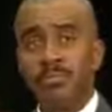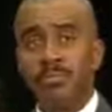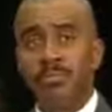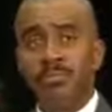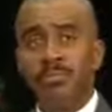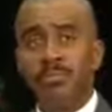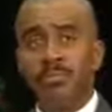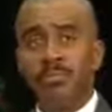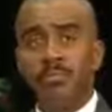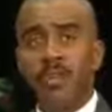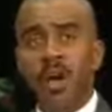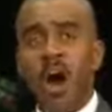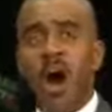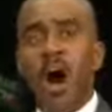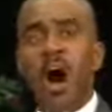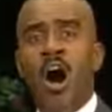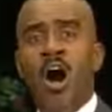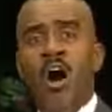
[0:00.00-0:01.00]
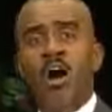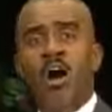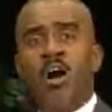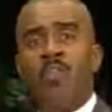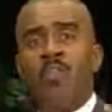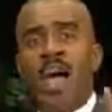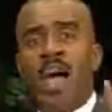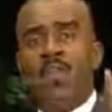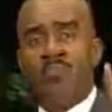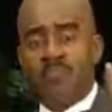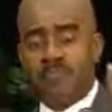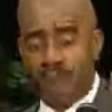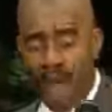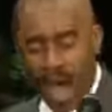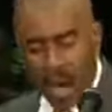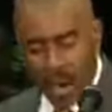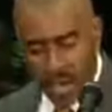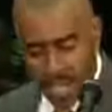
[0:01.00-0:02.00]
And the sons. All that
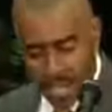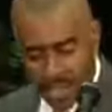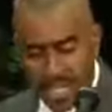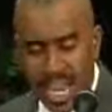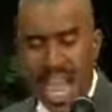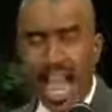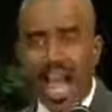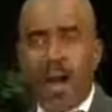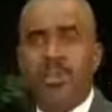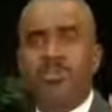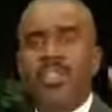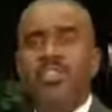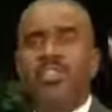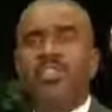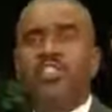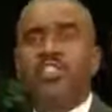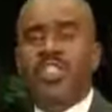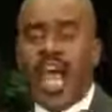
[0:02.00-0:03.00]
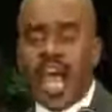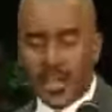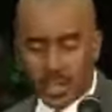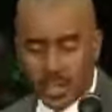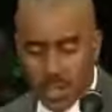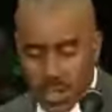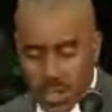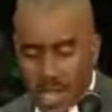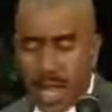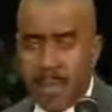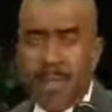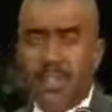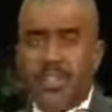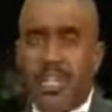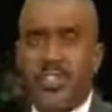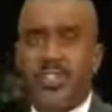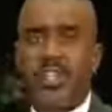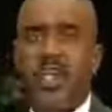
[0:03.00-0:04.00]
bowing down, the statues and
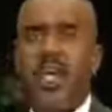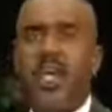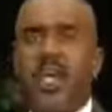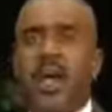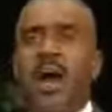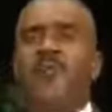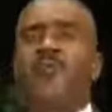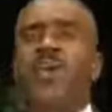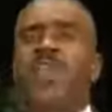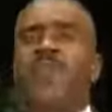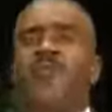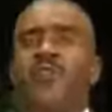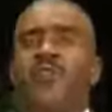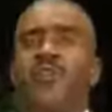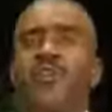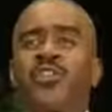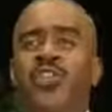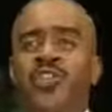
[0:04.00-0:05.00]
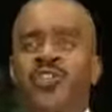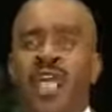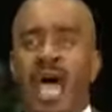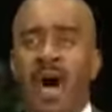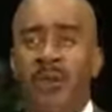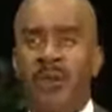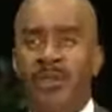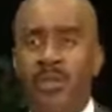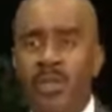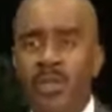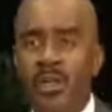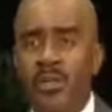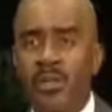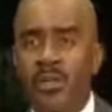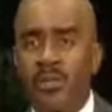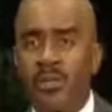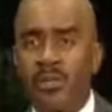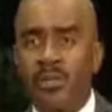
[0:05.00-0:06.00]
images, right. cut that foolishness out. That's
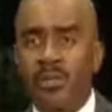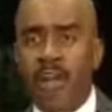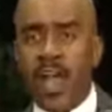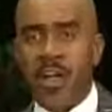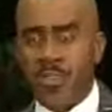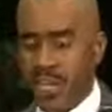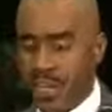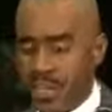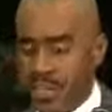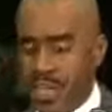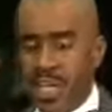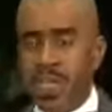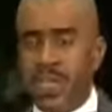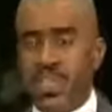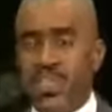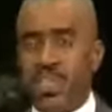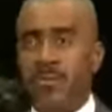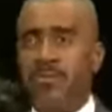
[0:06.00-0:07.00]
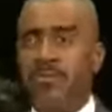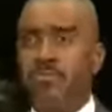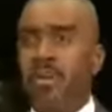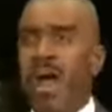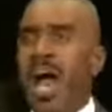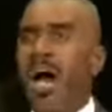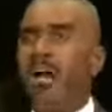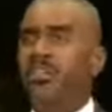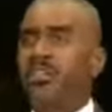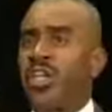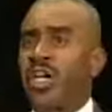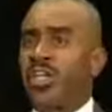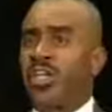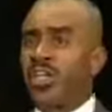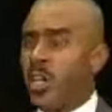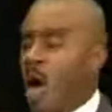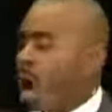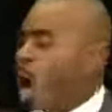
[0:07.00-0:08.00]
right. Every knee should bow to
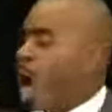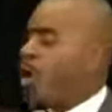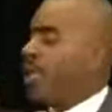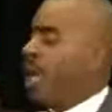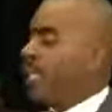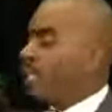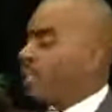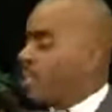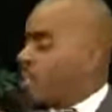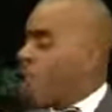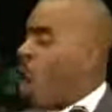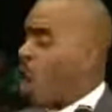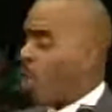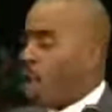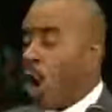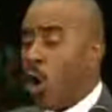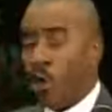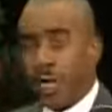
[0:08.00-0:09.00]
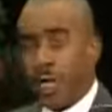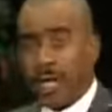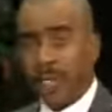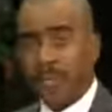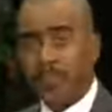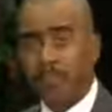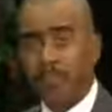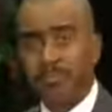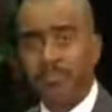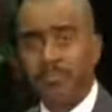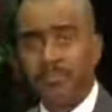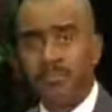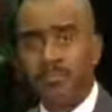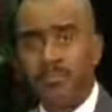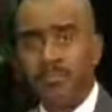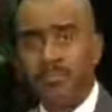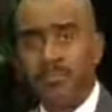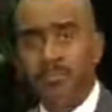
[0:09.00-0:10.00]
God and God only.
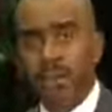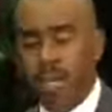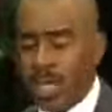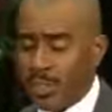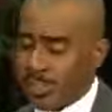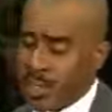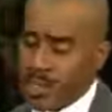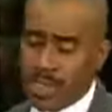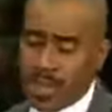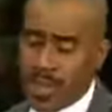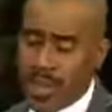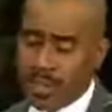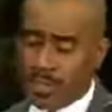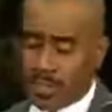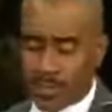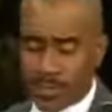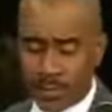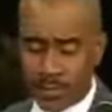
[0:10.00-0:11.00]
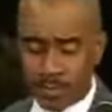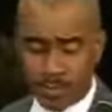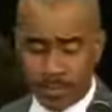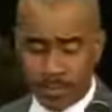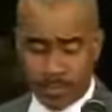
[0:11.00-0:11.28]
Amen. Listen to this.